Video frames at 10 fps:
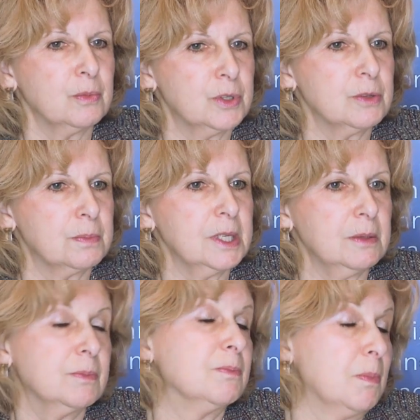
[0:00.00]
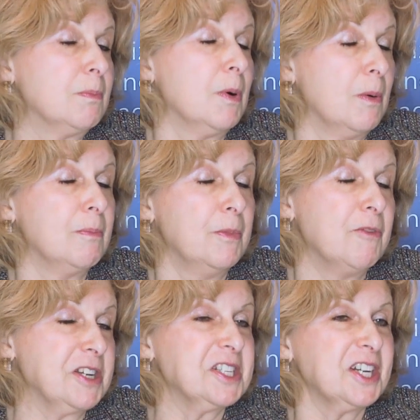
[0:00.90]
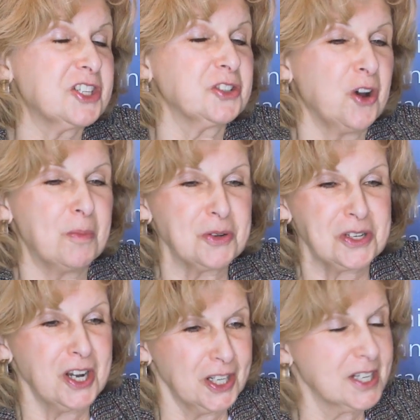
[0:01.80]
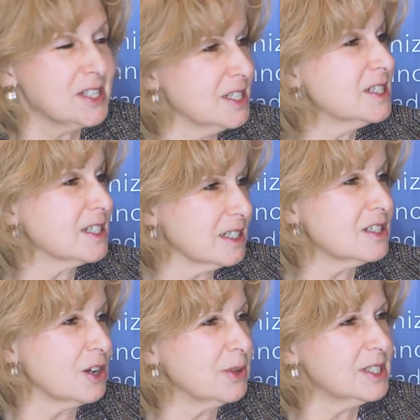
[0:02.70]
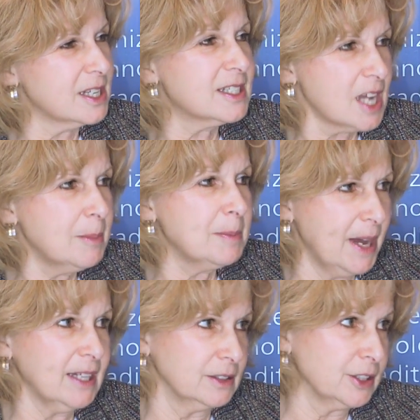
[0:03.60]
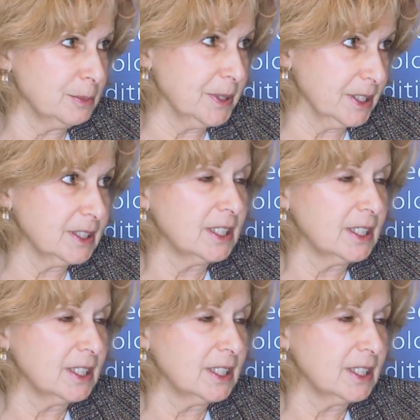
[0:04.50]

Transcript: to be residential almost non-existent. So it's, it's coming back a little bit.